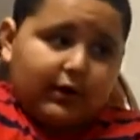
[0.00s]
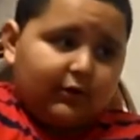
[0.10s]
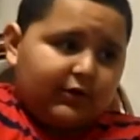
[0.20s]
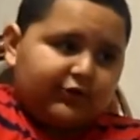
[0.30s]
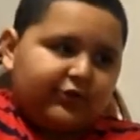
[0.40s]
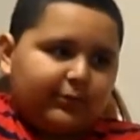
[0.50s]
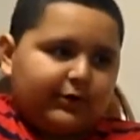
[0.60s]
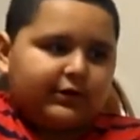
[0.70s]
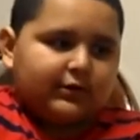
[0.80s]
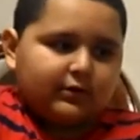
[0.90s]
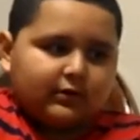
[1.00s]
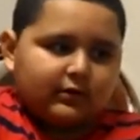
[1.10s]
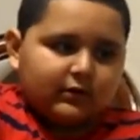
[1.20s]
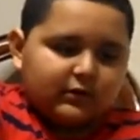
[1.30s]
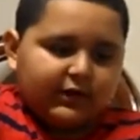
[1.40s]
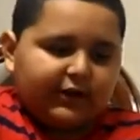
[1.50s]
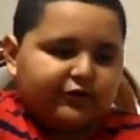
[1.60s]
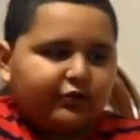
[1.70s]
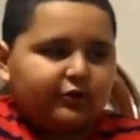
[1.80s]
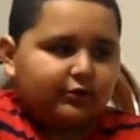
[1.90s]
I want a cheeseburger? Look
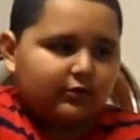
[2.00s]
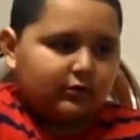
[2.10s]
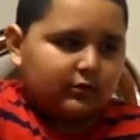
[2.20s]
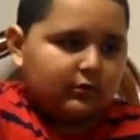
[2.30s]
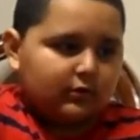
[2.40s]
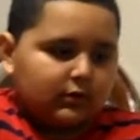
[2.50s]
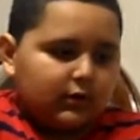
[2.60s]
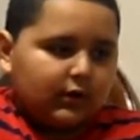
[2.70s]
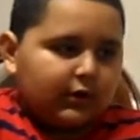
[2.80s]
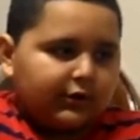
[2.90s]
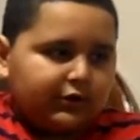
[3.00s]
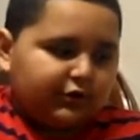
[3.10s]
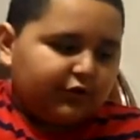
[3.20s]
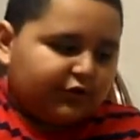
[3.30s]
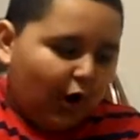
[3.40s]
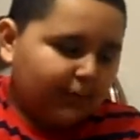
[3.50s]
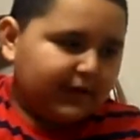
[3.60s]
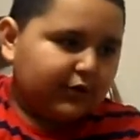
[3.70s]
at you. It's, look Look at you.